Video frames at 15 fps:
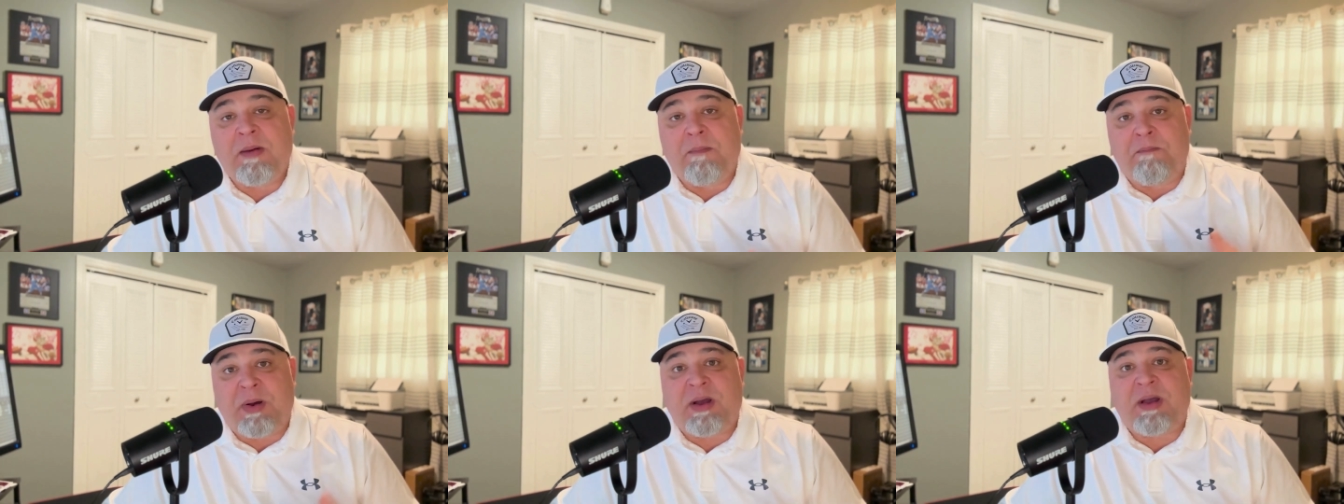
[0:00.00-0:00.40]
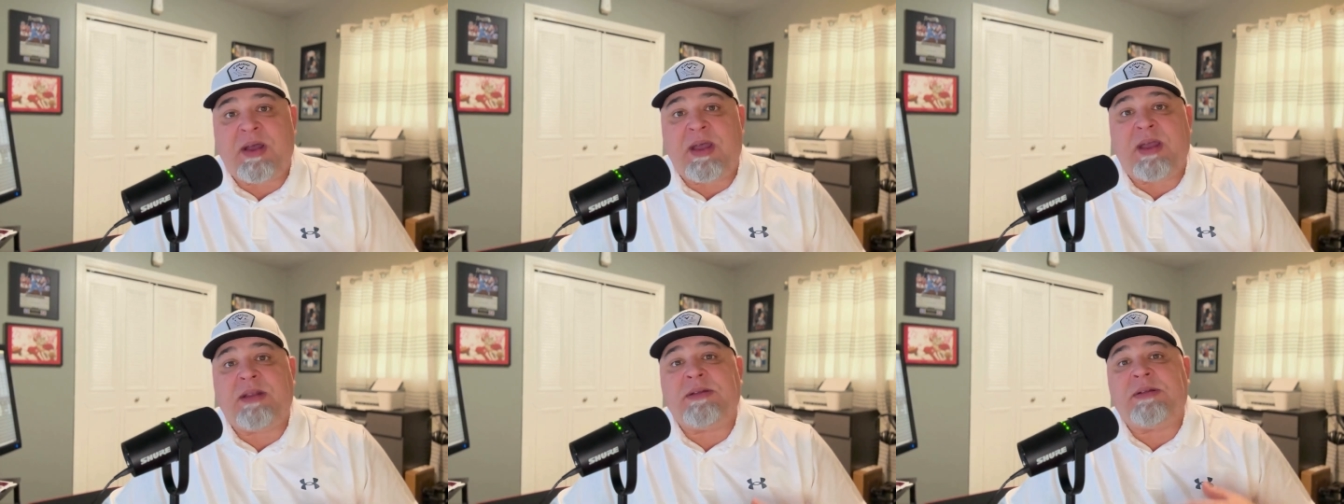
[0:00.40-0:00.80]

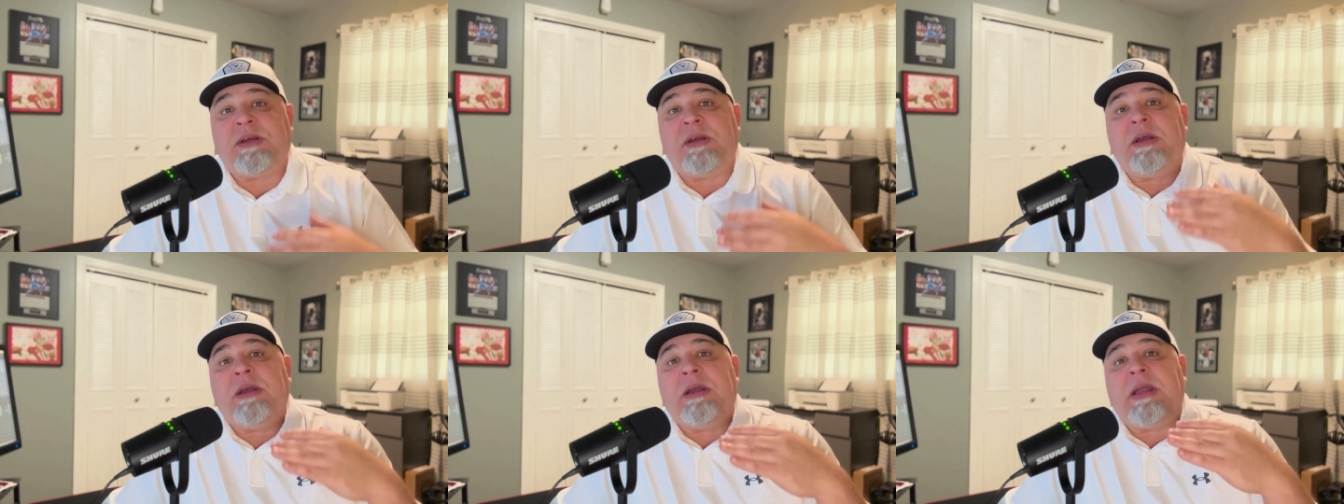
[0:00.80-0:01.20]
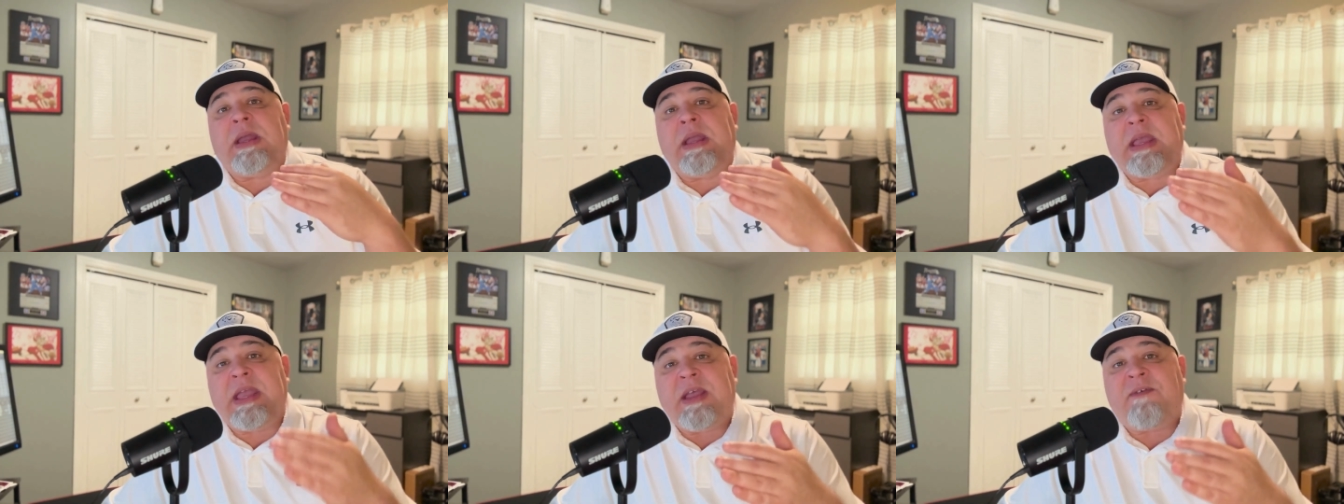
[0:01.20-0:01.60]
But
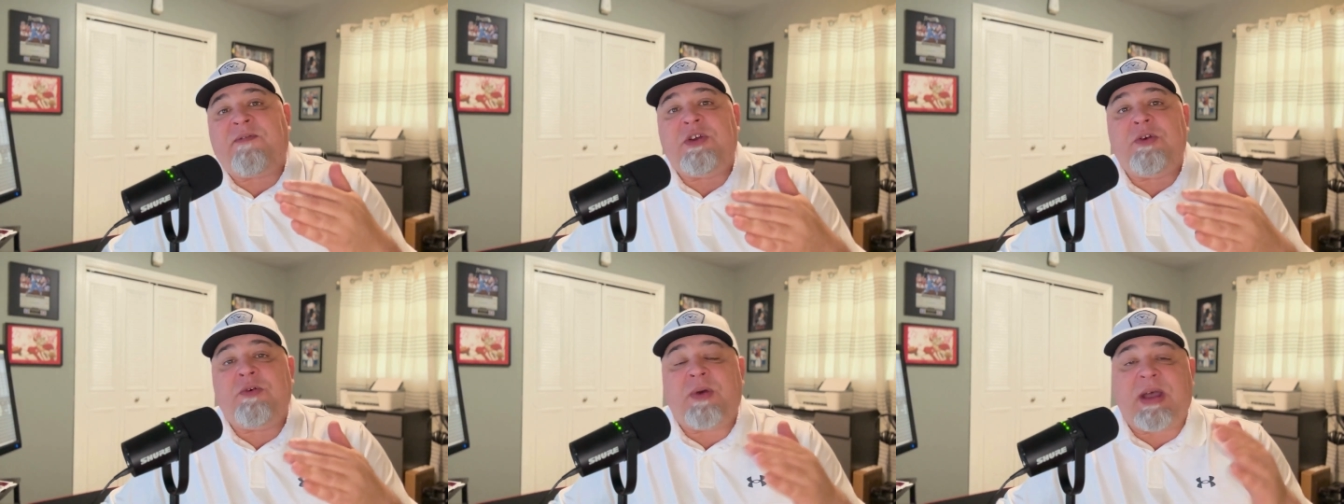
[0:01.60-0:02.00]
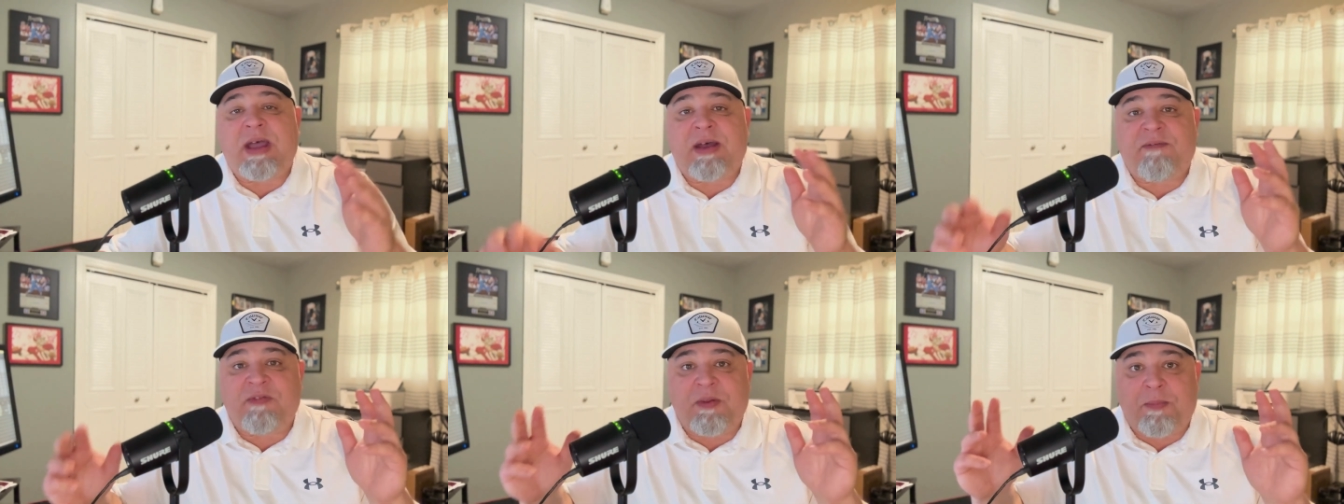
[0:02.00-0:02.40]
if you
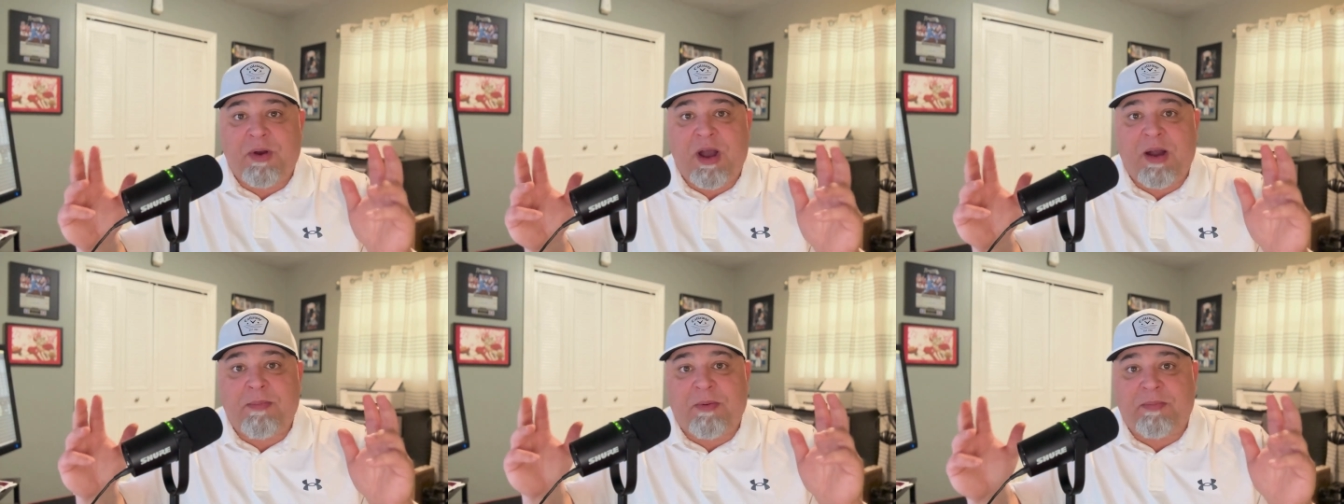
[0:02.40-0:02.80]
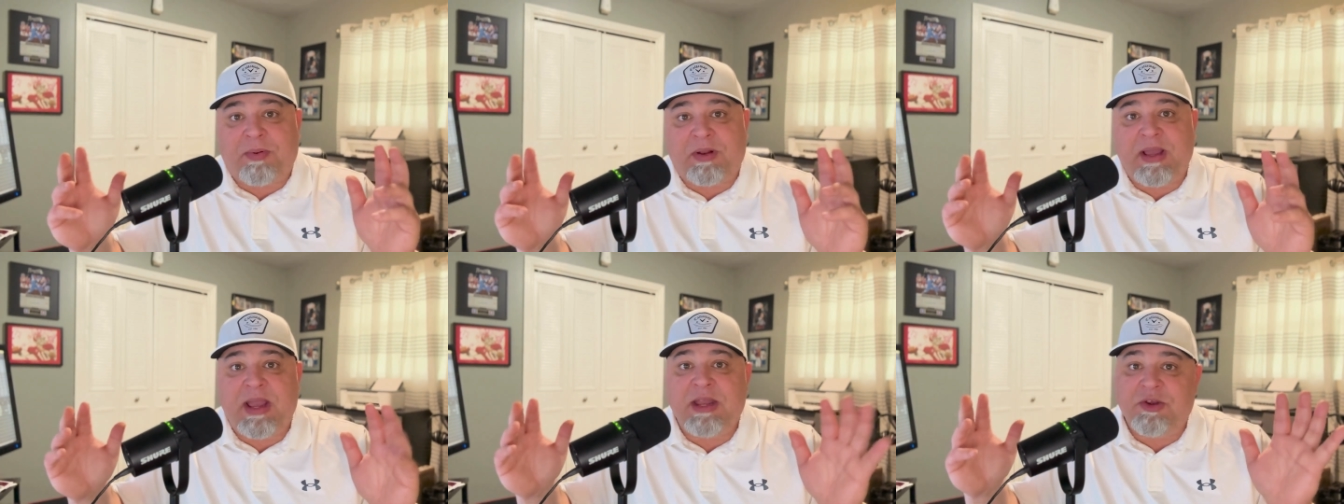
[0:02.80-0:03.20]
have the proper
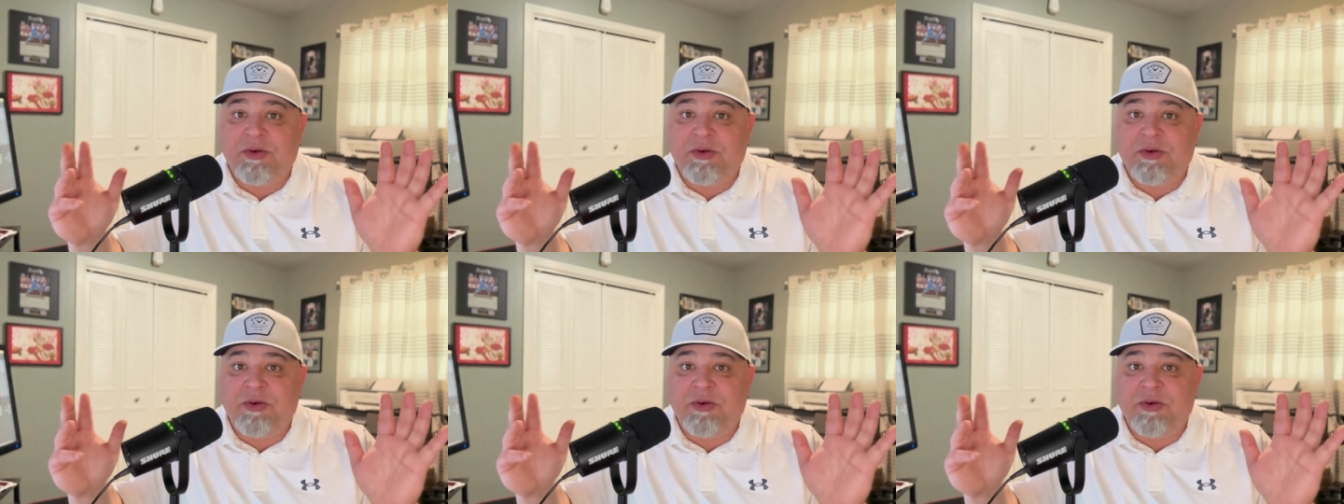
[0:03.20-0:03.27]
plan,